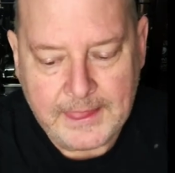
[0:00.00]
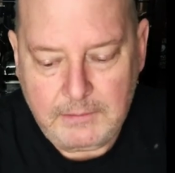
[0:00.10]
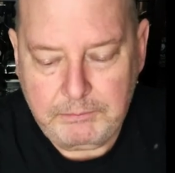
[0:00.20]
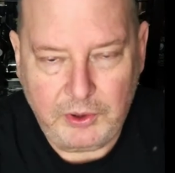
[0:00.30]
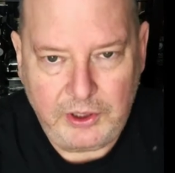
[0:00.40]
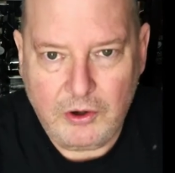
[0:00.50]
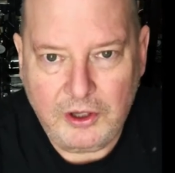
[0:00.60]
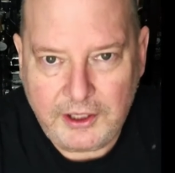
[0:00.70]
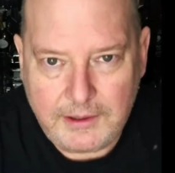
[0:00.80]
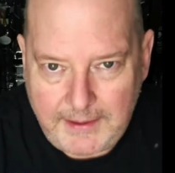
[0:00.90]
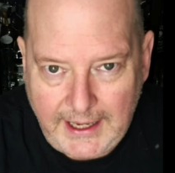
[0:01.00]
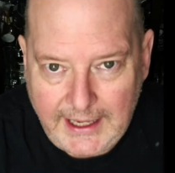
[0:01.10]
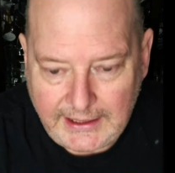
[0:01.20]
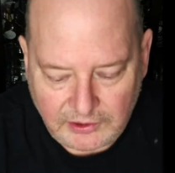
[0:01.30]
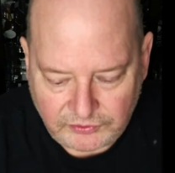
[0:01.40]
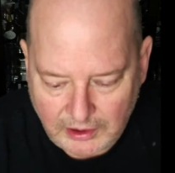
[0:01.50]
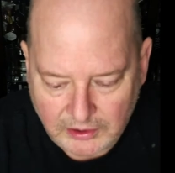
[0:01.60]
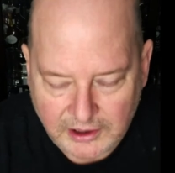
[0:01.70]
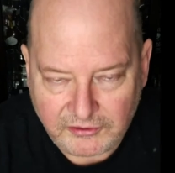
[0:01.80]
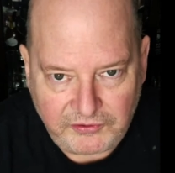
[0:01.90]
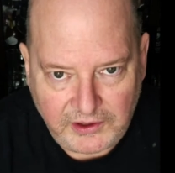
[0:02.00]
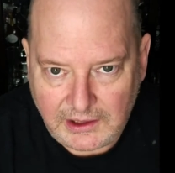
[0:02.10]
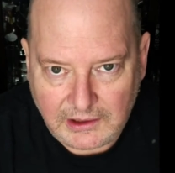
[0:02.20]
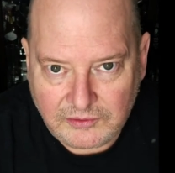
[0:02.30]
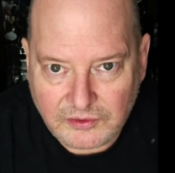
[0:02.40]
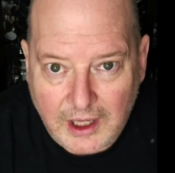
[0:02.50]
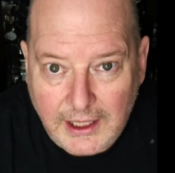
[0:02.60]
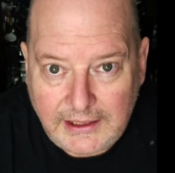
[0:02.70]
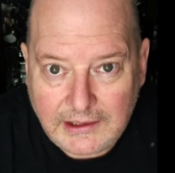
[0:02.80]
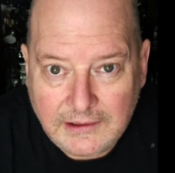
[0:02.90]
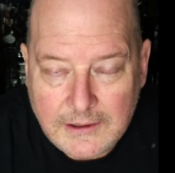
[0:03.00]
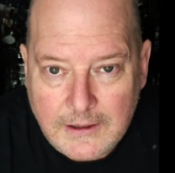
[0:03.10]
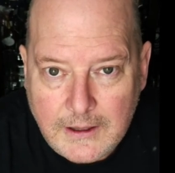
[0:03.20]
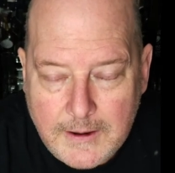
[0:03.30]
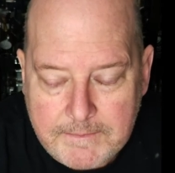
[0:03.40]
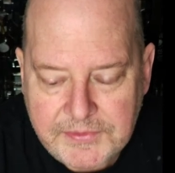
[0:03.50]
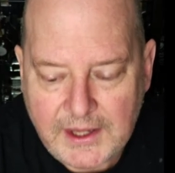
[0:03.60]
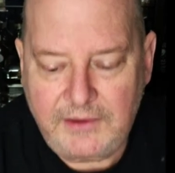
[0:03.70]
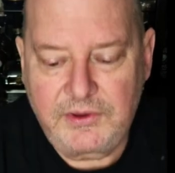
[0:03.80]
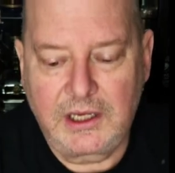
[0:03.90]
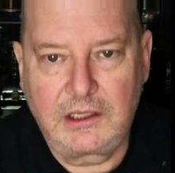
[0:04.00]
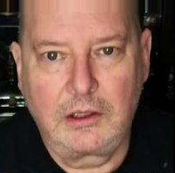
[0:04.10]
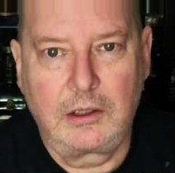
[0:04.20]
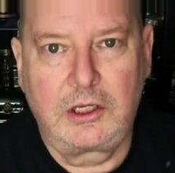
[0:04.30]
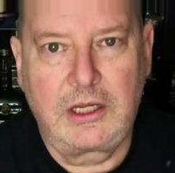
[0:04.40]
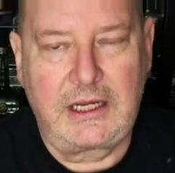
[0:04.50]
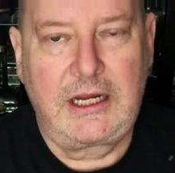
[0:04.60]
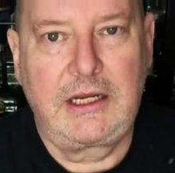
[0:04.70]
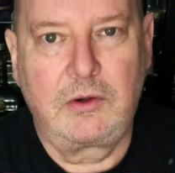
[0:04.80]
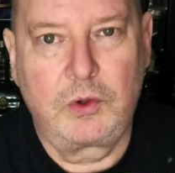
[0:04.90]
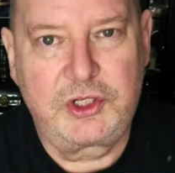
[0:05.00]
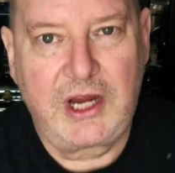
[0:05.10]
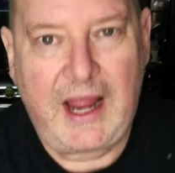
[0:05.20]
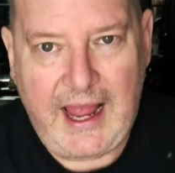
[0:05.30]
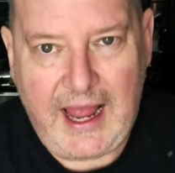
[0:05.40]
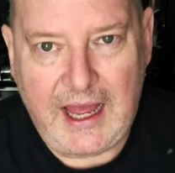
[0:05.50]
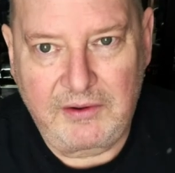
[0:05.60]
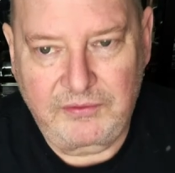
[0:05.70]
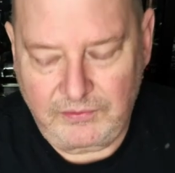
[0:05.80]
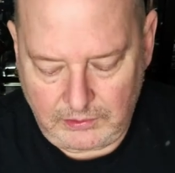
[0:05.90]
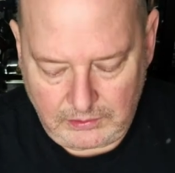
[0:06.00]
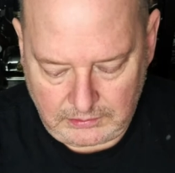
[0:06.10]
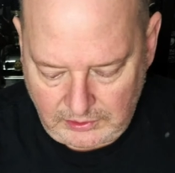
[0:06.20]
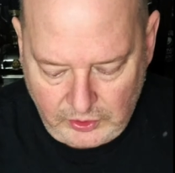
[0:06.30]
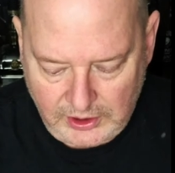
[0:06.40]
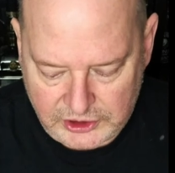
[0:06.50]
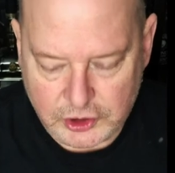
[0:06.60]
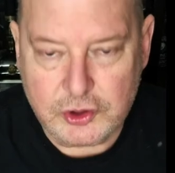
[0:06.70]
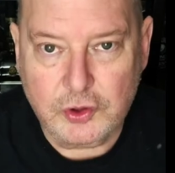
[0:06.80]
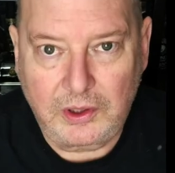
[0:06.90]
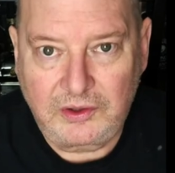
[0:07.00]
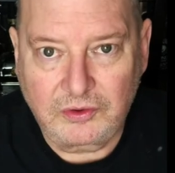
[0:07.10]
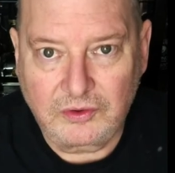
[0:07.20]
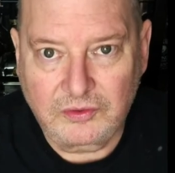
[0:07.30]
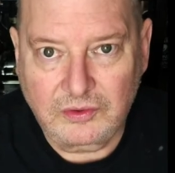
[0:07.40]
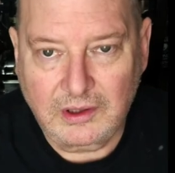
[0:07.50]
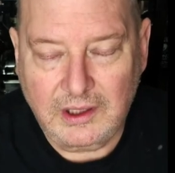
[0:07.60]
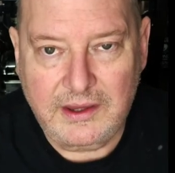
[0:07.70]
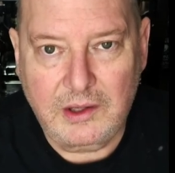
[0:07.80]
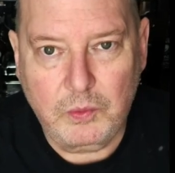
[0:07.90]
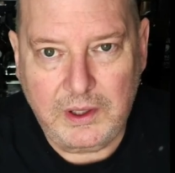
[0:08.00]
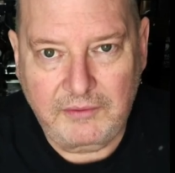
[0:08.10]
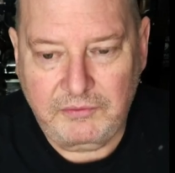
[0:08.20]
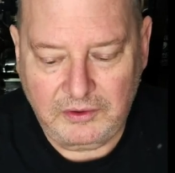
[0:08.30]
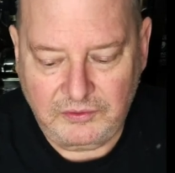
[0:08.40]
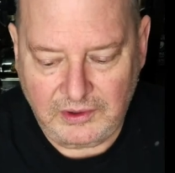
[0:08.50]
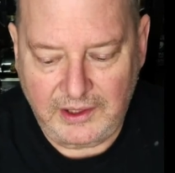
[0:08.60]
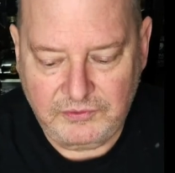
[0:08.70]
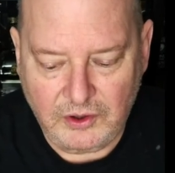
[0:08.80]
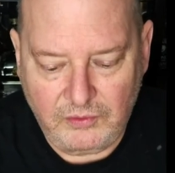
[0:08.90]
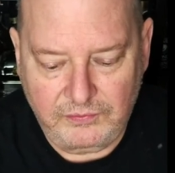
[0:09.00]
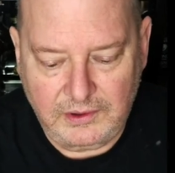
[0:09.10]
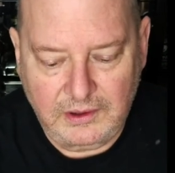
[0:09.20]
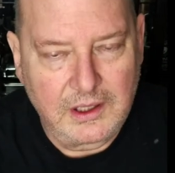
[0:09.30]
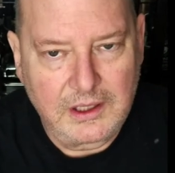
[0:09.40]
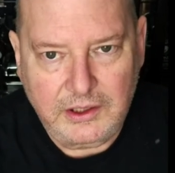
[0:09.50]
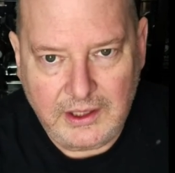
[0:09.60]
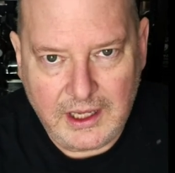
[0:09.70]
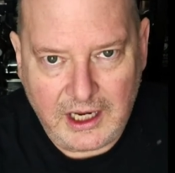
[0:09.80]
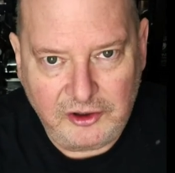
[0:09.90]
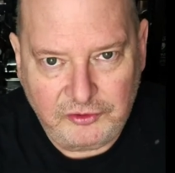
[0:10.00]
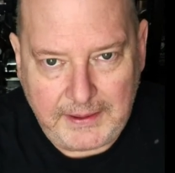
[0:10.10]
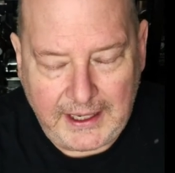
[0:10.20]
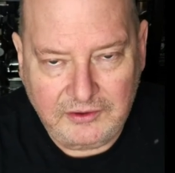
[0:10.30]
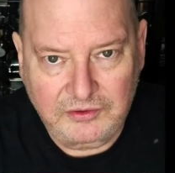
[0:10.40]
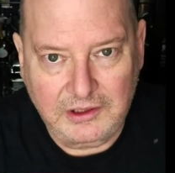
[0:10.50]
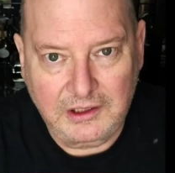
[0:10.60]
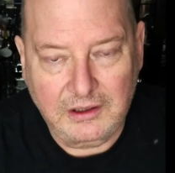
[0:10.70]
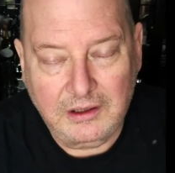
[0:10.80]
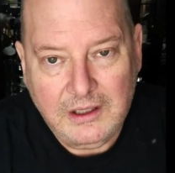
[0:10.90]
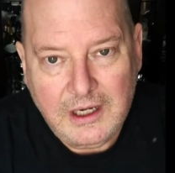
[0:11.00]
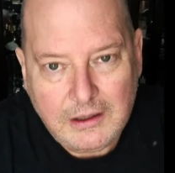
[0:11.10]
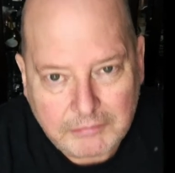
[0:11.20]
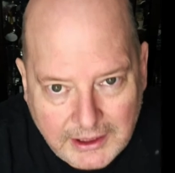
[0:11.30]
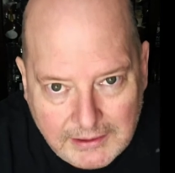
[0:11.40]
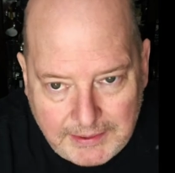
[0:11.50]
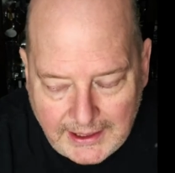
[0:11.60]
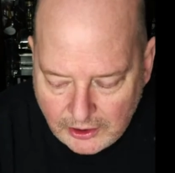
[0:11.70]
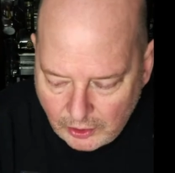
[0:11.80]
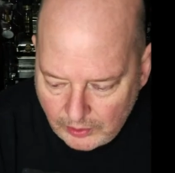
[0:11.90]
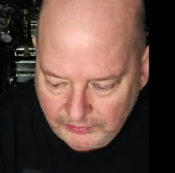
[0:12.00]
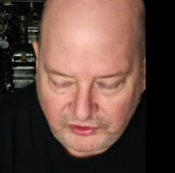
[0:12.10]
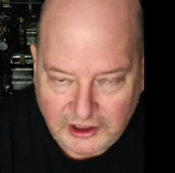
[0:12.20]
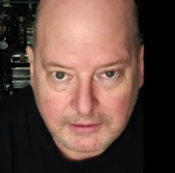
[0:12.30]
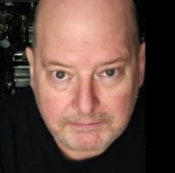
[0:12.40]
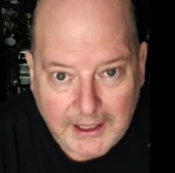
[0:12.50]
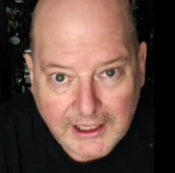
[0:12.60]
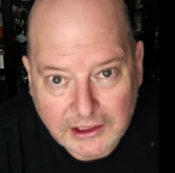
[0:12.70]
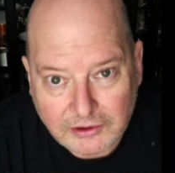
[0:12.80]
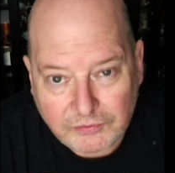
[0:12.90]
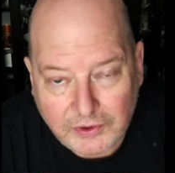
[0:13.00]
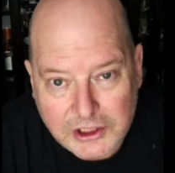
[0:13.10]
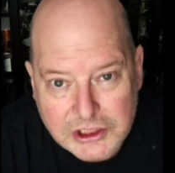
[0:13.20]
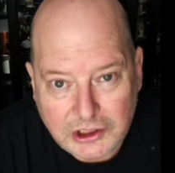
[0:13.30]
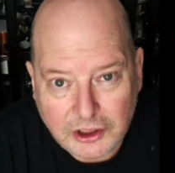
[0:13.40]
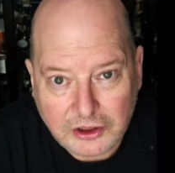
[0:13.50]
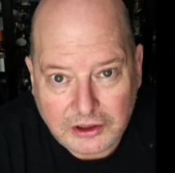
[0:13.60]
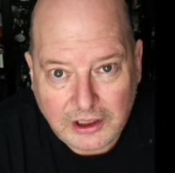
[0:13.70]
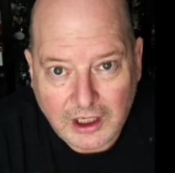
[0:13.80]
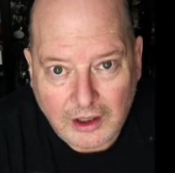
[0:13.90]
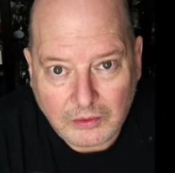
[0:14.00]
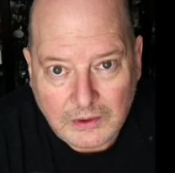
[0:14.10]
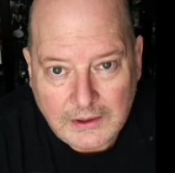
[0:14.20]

Put it all in the bag. It's all going to fit. It's light. And then you eat what you have. You've got your choices. And then whatever's left over, you got ice packs in here. Bring it back home, stick it back in the fridge, and you're good to go.